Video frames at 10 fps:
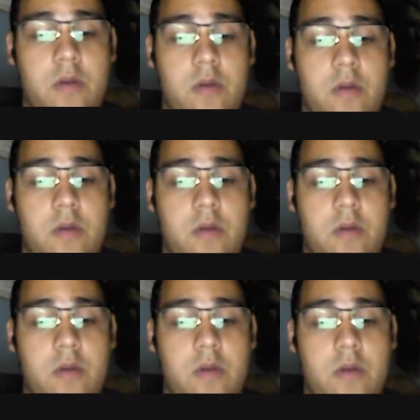
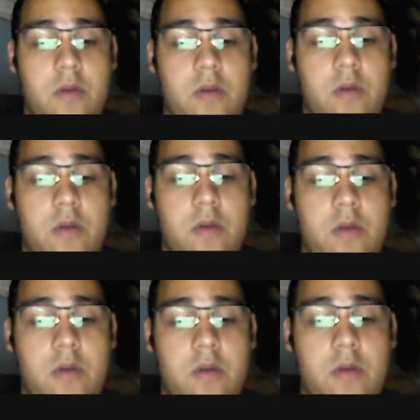
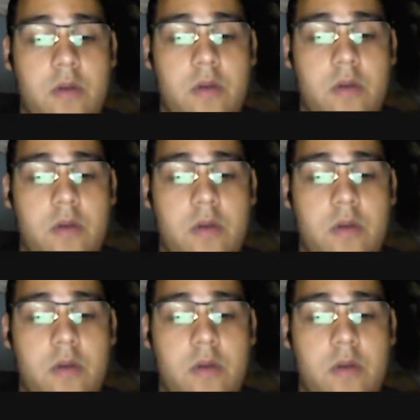
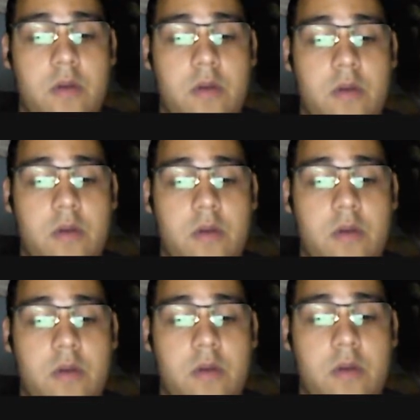
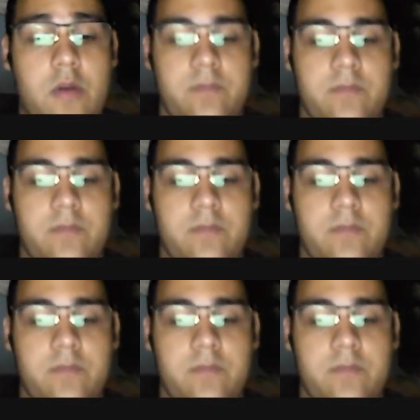No words are spoken by the person on screen.